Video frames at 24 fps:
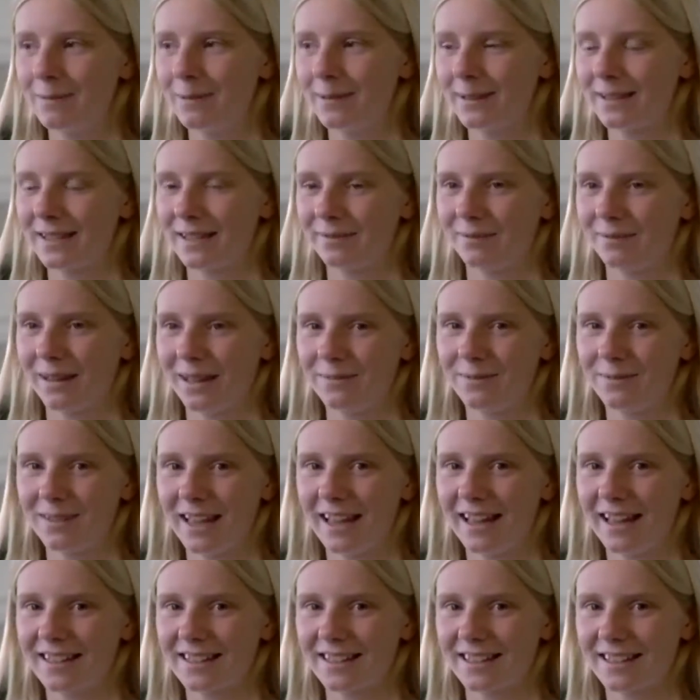will not
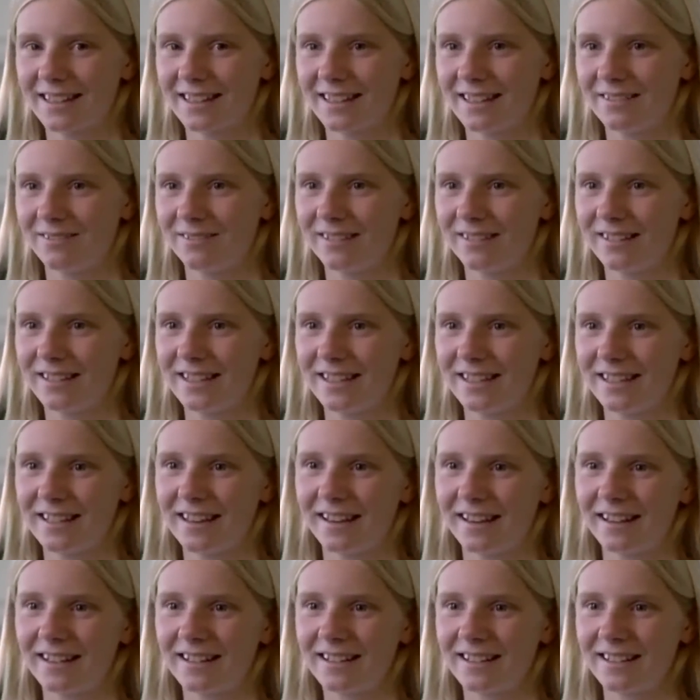forget in a hurry for all
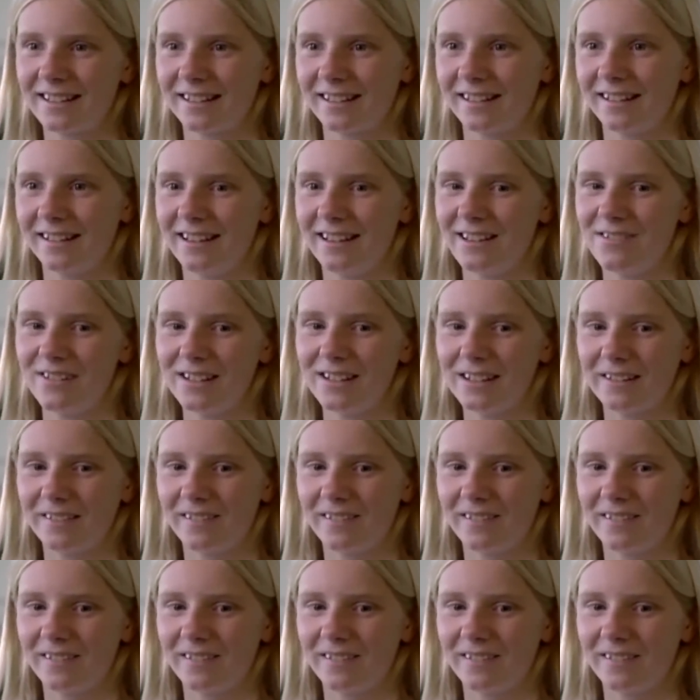the wrong reasons.